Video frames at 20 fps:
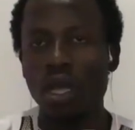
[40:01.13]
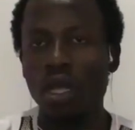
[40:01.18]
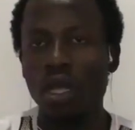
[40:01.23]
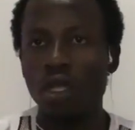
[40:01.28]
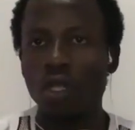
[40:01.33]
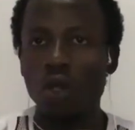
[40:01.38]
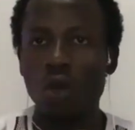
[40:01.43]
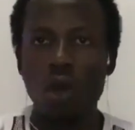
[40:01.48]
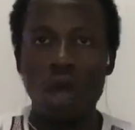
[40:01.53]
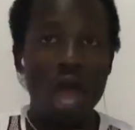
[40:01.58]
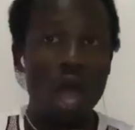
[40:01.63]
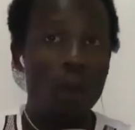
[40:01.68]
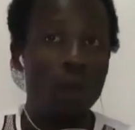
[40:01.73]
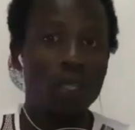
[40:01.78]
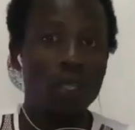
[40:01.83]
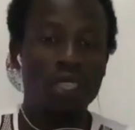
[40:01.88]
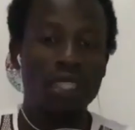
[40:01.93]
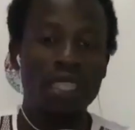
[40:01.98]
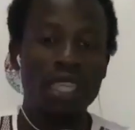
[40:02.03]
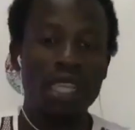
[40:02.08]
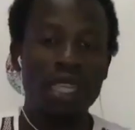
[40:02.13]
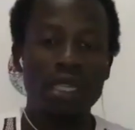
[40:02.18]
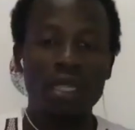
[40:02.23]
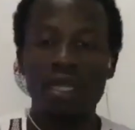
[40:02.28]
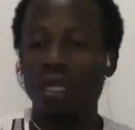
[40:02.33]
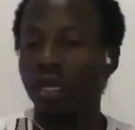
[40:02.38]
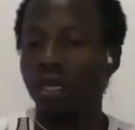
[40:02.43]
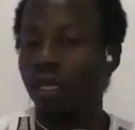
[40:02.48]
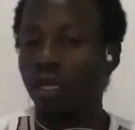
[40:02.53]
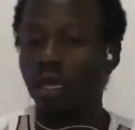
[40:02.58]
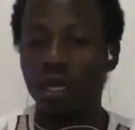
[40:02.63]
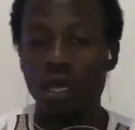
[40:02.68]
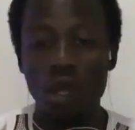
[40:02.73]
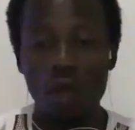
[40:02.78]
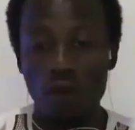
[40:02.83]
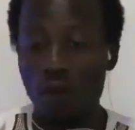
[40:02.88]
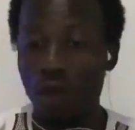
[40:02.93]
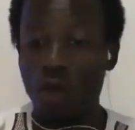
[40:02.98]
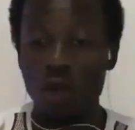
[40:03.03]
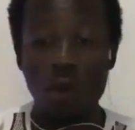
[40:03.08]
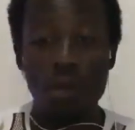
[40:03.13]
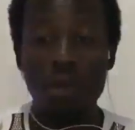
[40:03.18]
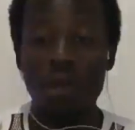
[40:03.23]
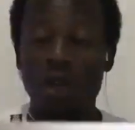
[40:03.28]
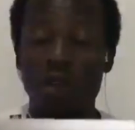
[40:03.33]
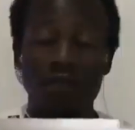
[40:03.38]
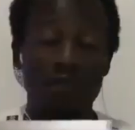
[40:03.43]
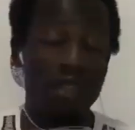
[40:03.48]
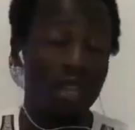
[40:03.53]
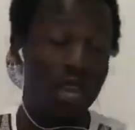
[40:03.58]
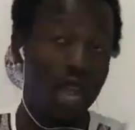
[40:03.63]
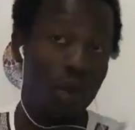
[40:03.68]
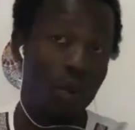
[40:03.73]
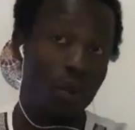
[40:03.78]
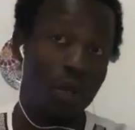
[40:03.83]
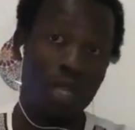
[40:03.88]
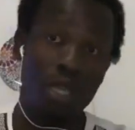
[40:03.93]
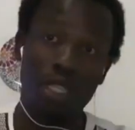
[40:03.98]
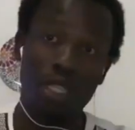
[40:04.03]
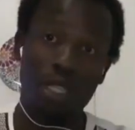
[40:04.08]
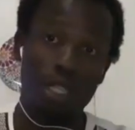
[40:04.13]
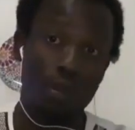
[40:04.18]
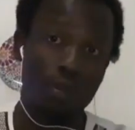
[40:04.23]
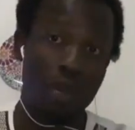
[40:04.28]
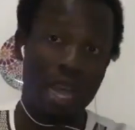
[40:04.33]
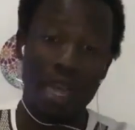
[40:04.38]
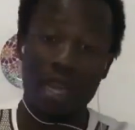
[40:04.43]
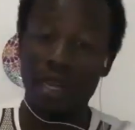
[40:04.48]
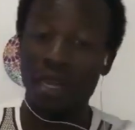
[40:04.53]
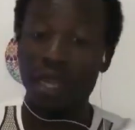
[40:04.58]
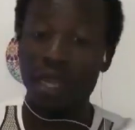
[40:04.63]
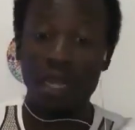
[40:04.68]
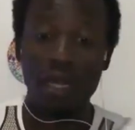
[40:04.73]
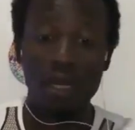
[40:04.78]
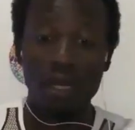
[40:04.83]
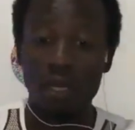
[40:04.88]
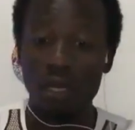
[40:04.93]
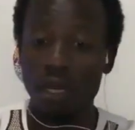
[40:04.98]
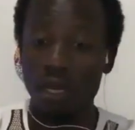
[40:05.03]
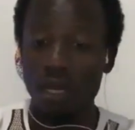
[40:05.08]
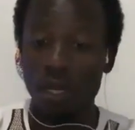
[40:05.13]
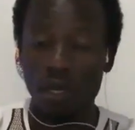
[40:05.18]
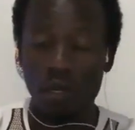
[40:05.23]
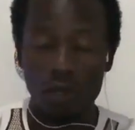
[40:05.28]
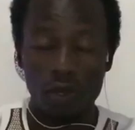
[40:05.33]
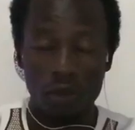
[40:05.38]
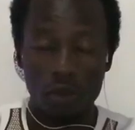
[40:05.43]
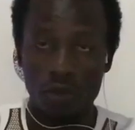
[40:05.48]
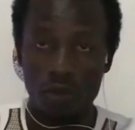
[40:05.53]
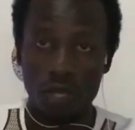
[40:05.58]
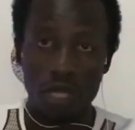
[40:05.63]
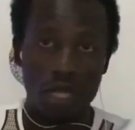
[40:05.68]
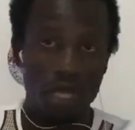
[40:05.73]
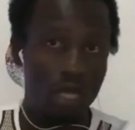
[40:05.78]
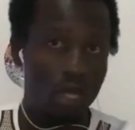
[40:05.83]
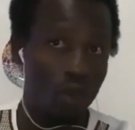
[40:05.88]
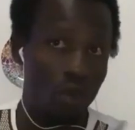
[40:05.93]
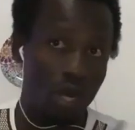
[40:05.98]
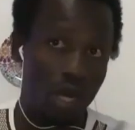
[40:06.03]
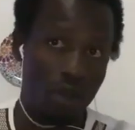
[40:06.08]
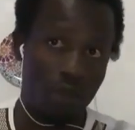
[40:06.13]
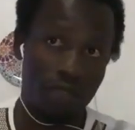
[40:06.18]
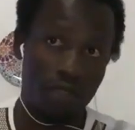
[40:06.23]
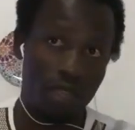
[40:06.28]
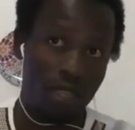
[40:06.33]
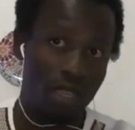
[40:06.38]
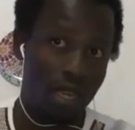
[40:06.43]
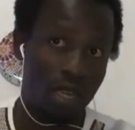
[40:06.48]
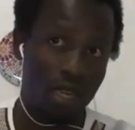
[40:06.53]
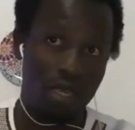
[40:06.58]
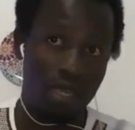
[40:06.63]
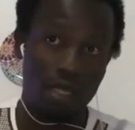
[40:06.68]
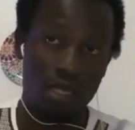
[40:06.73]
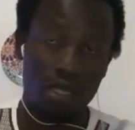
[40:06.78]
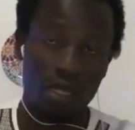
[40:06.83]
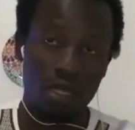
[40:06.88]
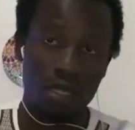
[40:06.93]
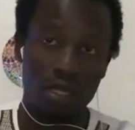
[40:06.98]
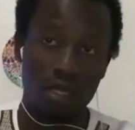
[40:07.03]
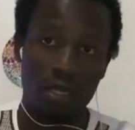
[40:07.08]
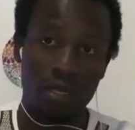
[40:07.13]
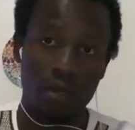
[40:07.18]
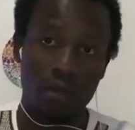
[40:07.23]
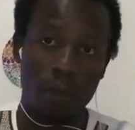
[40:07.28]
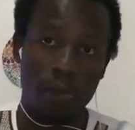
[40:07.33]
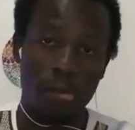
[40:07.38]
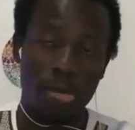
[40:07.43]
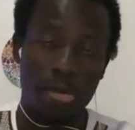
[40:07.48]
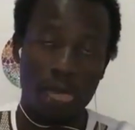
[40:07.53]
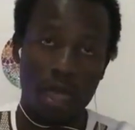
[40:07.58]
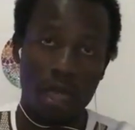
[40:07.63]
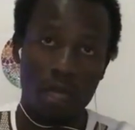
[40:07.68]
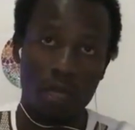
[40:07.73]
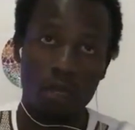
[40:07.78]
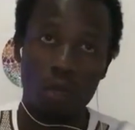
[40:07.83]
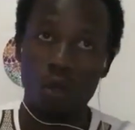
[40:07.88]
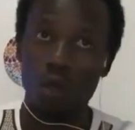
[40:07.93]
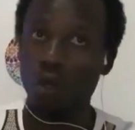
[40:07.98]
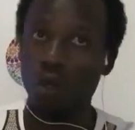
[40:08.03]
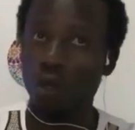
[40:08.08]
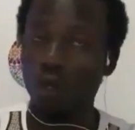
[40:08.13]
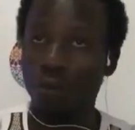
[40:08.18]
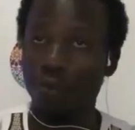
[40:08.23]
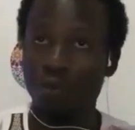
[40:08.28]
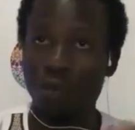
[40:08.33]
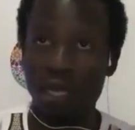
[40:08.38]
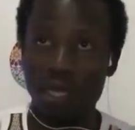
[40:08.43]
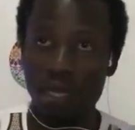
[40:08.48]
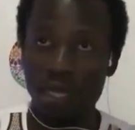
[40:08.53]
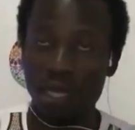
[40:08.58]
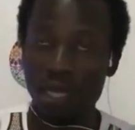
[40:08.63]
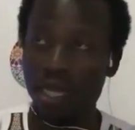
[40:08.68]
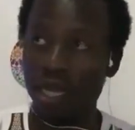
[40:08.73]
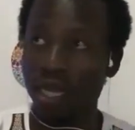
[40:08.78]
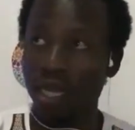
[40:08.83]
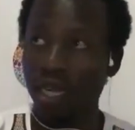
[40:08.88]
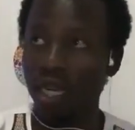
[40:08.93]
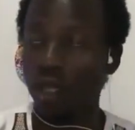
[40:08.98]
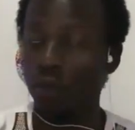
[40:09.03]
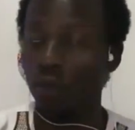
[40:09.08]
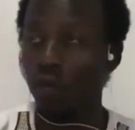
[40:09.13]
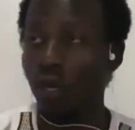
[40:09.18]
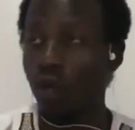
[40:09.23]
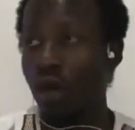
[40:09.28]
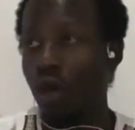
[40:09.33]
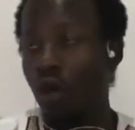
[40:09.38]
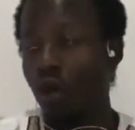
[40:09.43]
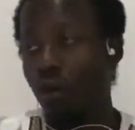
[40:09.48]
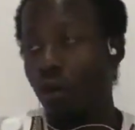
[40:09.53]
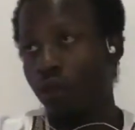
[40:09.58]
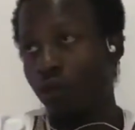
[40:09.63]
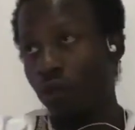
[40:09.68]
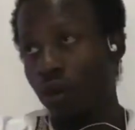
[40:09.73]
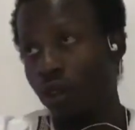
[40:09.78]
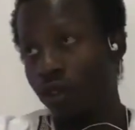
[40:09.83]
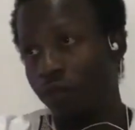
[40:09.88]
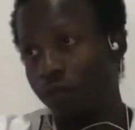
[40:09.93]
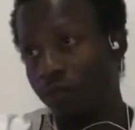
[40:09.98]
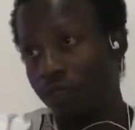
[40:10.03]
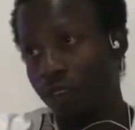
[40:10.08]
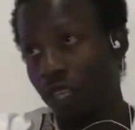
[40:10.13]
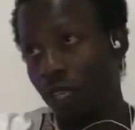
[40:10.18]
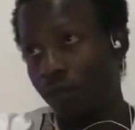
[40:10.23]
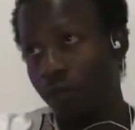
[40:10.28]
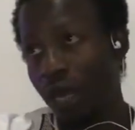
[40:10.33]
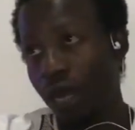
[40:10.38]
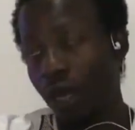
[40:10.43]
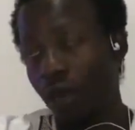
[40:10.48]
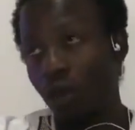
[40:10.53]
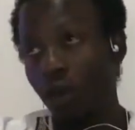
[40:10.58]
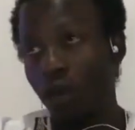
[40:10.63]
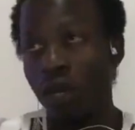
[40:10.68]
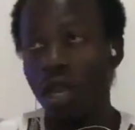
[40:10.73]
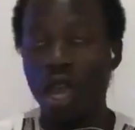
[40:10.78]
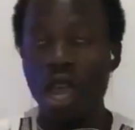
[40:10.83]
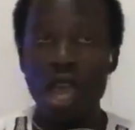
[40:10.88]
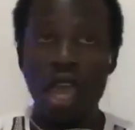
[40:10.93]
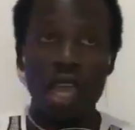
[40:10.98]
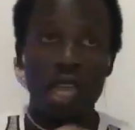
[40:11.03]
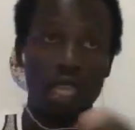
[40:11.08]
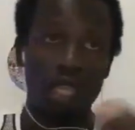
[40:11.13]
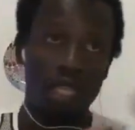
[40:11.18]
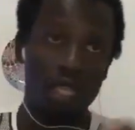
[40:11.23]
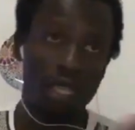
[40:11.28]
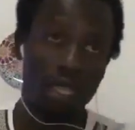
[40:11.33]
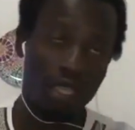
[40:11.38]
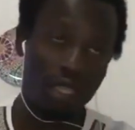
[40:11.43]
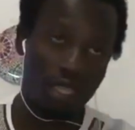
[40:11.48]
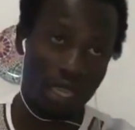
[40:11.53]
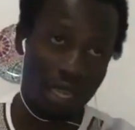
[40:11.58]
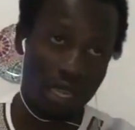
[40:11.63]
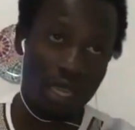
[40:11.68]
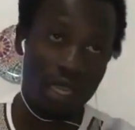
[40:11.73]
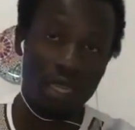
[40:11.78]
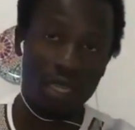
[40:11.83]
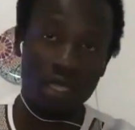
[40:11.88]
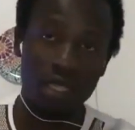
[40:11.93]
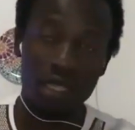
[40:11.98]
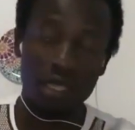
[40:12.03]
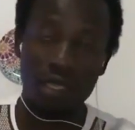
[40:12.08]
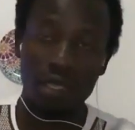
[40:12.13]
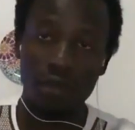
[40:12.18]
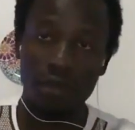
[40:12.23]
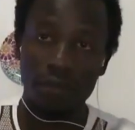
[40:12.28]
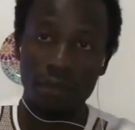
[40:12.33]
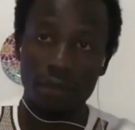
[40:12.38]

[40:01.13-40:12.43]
So I was saying the overcoming of the language barrier, which is one of the challenges. So to speak English when you are coming from the French background is a challenge.